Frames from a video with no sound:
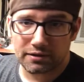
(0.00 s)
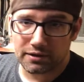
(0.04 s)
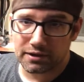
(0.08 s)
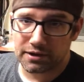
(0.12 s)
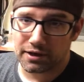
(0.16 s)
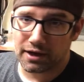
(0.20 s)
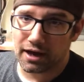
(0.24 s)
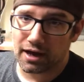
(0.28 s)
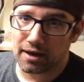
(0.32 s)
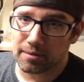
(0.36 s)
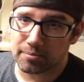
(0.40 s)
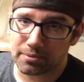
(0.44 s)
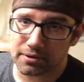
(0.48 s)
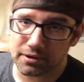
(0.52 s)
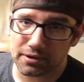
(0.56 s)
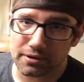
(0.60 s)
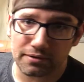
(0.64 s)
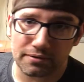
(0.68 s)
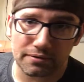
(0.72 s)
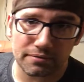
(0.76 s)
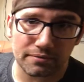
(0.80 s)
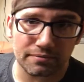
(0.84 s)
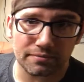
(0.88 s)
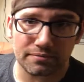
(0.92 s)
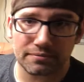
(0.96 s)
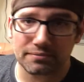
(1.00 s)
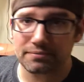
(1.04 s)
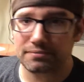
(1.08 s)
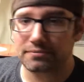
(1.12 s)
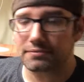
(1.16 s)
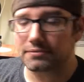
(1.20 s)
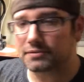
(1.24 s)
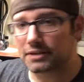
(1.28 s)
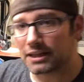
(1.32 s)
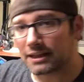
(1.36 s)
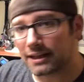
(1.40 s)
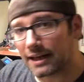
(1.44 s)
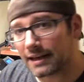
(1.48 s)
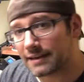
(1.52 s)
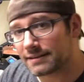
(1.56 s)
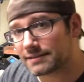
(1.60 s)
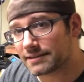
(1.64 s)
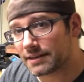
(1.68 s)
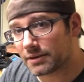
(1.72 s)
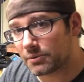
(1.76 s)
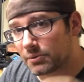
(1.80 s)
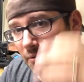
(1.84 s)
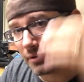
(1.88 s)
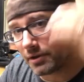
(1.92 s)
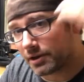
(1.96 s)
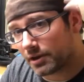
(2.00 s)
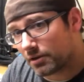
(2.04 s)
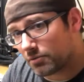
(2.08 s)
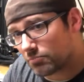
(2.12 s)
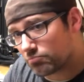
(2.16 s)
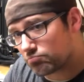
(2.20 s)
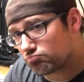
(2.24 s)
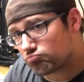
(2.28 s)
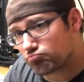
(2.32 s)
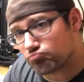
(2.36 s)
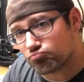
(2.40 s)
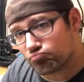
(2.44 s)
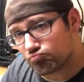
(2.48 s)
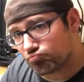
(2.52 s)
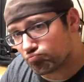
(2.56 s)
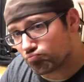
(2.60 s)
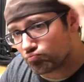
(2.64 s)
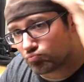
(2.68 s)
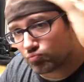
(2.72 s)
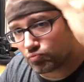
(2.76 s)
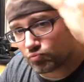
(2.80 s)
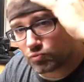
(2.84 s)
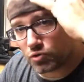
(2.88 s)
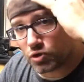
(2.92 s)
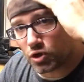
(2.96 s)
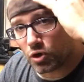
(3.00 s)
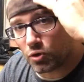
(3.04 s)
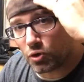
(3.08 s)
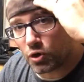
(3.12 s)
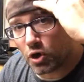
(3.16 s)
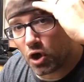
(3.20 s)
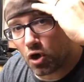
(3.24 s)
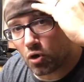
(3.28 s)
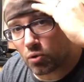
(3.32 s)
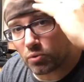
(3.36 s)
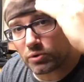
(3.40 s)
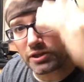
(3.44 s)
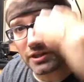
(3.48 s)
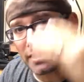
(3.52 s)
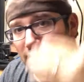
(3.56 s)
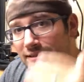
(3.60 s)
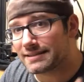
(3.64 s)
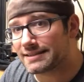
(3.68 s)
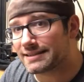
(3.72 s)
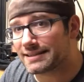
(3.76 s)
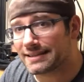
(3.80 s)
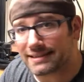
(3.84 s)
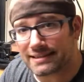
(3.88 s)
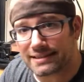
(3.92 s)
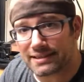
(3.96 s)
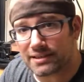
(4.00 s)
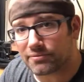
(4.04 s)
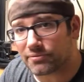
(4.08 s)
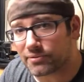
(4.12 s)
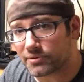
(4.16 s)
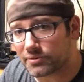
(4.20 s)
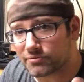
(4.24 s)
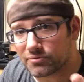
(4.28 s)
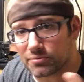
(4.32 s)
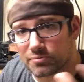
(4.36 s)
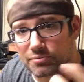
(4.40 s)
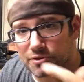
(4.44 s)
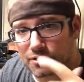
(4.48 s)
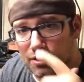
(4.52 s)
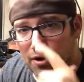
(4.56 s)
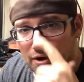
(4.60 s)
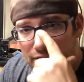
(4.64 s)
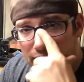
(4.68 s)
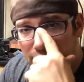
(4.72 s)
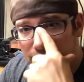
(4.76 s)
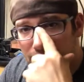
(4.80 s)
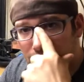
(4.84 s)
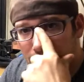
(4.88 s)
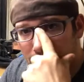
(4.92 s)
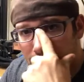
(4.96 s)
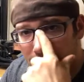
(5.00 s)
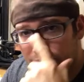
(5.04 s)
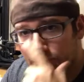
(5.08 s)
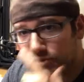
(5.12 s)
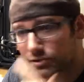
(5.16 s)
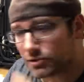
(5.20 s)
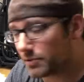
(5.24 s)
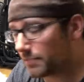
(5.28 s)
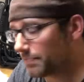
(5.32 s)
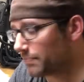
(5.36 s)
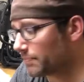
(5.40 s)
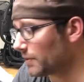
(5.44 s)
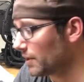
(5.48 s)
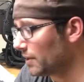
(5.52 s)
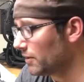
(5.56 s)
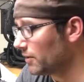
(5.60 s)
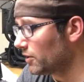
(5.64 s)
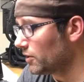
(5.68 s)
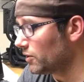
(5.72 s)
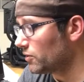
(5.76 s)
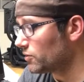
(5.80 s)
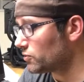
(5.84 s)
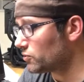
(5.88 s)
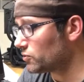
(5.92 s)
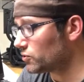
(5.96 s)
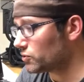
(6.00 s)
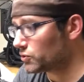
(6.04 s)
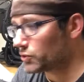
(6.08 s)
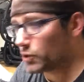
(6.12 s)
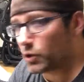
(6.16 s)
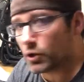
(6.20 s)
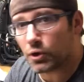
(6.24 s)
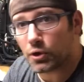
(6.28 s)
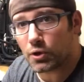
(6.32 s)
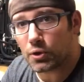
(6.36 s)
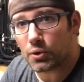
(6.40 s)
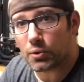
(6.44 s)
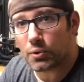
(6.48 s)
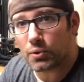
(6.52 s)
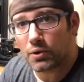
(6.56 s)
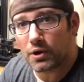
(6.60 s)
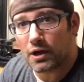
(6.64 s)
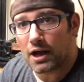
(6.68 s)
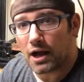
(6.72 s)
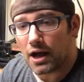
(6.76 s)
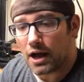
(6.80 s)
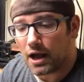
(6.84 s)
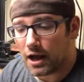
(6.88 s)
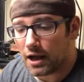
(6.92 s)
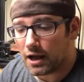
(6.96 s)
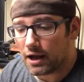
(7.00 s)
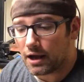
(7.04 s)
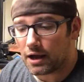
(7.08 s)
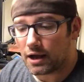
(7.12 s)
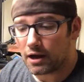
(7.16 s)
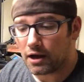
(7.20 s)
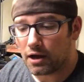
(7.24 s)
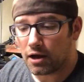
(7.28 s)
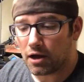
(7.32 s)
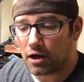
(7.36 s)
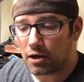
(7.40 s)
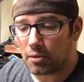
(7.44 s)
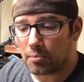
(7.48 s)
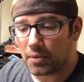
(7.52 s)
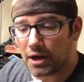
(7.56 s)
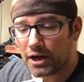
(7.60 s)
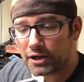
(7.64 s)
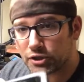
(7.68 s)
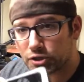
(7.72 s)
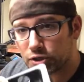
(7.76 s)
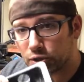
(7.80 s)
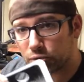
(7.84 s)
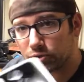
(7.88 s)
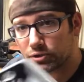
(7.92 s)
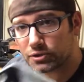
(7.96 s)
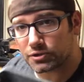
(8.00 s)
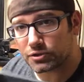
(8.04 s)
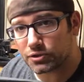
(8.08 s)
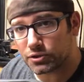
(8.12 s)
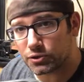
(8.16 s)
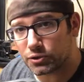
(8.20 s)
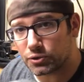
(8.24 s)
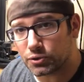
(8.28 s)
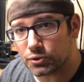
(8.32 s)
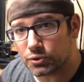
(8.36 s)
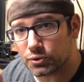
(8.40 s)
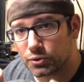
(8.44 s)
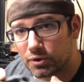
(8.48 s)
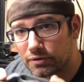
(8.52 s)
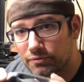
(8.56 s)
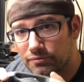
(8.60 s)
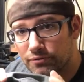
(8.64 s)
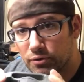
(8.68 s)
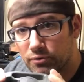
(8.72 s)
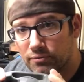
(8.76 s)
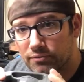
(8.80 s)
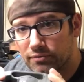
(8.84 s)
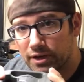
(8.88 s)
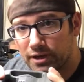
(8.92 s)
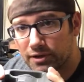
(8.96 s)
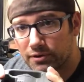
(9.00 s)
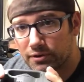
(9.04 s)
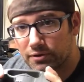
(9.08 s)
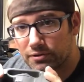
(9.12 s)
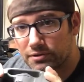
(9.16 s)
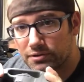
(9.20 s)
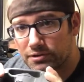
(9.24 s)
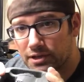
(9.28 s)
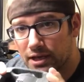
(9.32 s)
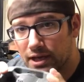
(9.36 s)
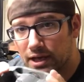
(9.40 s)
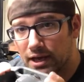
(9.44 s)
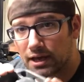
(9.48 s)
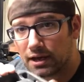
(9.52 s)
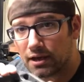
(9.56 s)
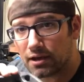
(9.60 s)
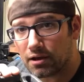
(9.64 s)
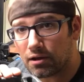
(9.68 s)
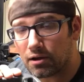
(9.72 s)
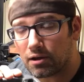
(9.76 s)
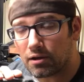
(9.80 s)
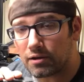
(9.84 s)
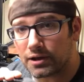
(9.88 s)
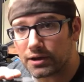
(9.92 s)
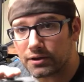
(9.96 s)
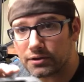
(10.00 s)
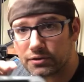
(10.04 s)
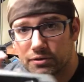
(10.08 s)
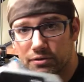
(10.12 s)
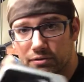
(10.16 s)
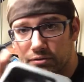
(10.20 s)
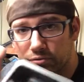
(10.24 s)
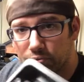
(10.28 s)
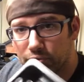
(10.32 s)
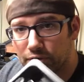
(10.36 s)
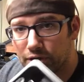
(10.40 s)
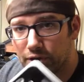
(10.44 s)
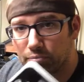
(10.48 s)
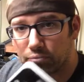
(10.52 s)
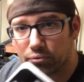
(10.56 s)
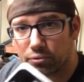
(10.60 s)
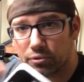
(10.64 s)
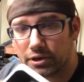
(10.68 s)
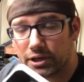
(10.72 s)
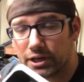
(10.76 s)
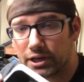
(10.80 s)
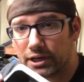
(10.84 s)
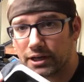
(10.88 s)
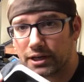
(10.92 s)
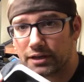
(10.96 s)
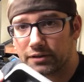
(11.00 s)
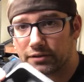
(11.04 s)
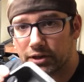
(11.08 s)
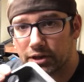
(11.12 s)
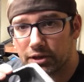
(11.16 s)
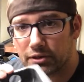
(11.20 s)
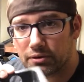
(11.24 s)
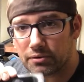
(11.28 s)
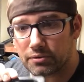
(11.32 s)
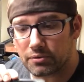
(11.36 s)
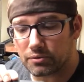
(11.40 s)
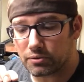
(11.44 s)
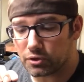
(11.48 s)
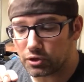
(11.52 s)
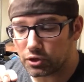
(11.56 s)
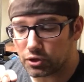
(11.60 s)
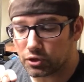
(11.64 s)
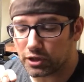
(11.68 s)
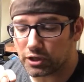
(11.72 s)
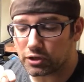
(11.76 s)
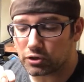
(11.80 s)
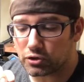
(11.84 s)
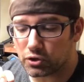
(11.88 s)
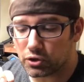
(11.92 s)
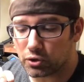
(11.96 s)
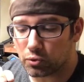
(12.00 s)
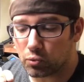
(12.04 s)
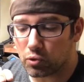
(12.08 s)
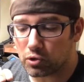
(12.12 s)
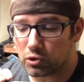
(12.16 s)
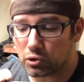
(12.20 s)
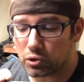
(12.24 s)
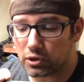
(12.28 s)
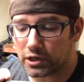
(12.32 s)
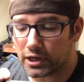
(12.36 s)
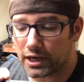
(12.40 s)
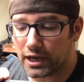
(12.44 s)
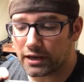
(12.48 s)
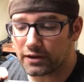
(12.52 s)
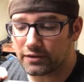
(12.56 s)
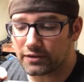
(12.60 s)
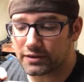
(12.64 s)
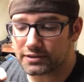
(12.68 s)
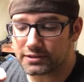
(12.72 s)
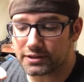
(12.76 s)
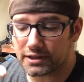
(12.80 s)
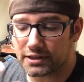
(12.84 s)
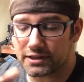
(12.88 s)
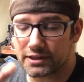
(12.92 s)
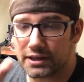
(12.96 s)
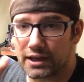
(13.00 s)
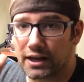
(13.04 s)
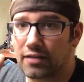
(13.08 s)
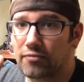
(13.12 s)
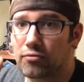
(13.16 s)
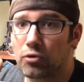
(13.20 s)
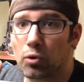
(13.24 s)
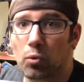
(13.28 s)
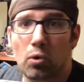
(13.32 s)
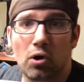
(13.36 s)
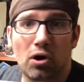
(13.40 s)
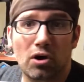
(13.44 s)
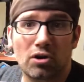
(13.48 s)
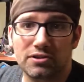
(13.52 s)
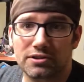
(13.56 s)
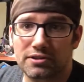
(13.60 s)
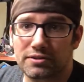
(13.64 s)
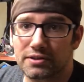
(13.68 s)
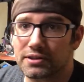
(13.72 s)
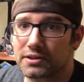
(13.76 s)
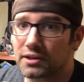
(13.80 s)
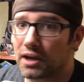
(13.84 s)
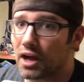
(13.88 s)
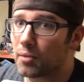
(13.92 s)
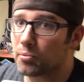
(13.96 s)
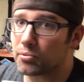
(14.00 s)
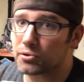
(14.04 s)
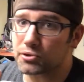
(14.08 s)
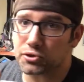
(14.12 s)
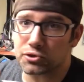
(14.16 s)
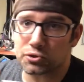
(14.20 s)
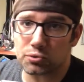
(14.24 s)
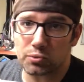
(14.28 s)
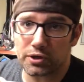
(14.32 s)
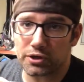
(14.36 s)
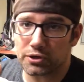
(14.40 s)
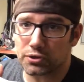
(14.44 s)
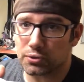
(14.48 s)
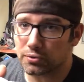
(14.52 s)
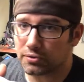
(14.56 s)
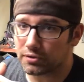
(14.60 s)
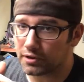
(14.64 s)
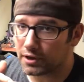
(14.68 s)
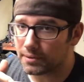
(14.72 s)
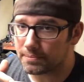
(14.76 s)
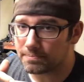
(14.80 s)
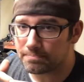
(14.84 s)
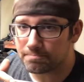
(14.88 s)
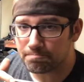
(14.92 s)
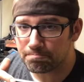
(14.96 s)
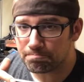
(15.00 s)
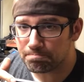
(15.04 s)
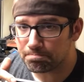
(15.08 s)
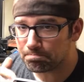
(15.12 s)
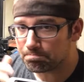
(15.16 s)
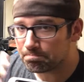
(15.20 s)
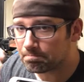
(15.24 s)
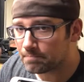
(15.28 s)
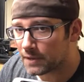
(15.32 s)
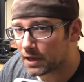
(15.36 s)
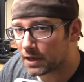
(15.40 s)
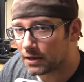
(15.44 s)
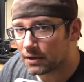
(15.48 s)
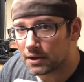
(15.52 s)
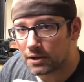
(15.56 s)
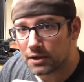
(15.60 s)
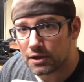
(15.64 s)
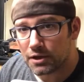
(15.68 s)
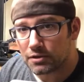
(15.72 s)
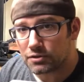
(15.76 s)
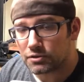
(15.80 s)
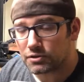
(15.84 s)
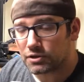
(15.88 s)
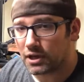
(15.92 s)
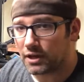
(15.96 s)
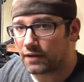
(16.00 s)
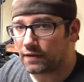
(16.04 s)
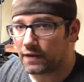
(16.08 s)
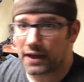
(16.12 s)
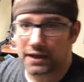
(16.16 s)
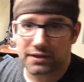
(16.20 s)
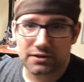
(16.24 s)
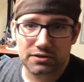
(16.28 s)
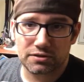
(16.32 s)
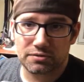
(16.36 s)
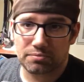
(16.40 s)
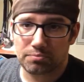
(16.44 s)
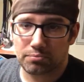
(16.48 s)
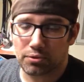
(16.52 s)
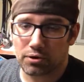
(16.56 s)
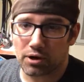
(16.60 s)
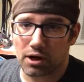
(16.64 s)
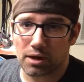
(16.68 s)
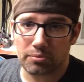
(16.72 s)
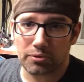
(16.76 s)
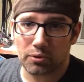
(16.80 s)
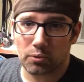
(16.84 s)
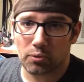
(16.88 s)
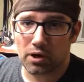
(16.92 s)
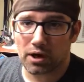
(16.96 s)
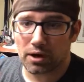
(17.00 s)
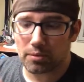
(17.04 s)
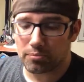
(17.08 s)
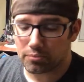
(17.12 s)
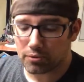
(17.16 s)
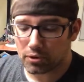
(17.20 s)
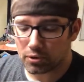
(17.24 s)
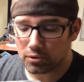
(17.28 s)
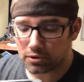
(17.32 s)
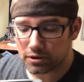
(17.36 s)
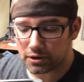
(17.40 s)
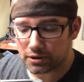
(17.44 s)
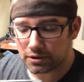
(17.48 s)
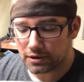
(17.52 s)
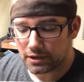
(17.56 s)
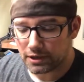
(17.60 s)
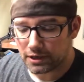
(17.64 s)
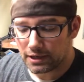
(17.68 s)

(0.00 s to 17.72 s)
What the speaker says: Did it happen the last day we were there? Don't know. Didn't see a difference from start to finish. So I showed this to a few vendors that are into 3D printing, and they took one look at it and they said, Dave, the walls and the top are just way too thin, and that's probably why it broke.